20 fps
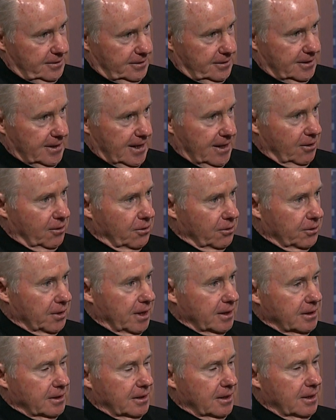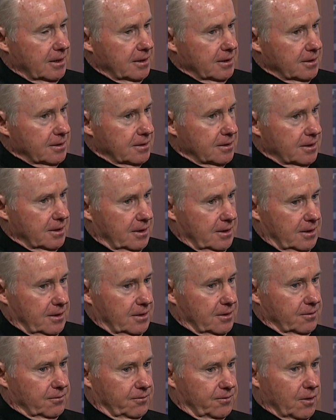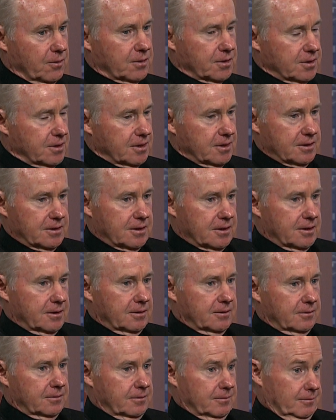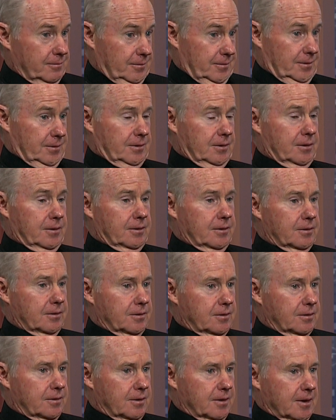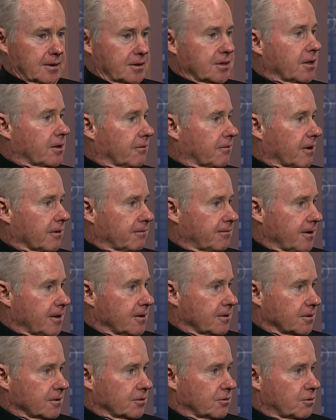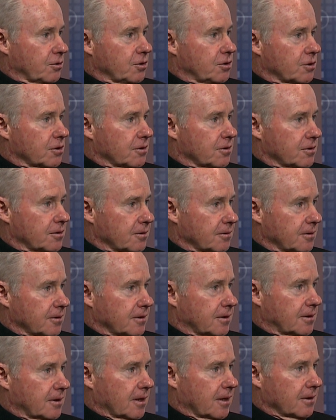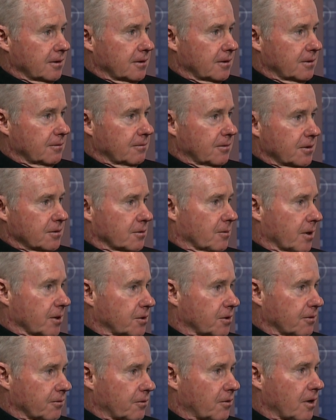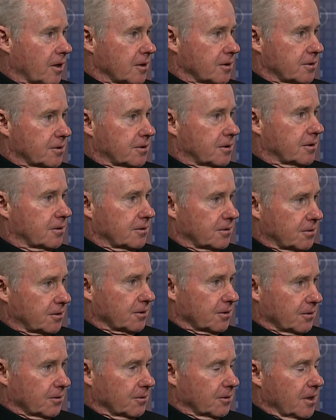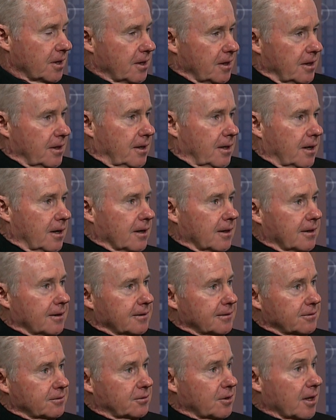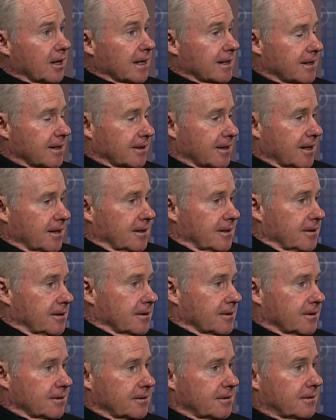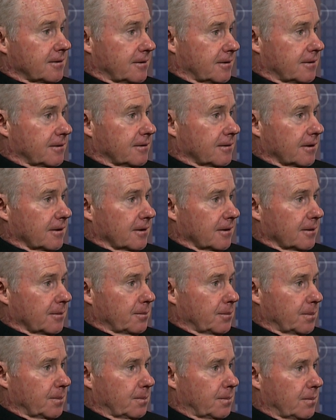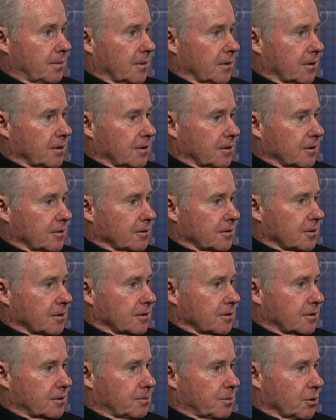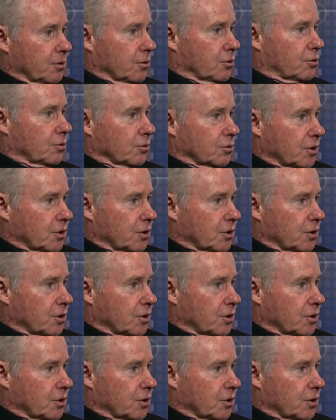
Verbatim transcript: that whole 90 days focuses in the center of our faith as Christians, the death and resurrection of Christ. So uh, trying to take that in is, uh, you know, it's a spiritual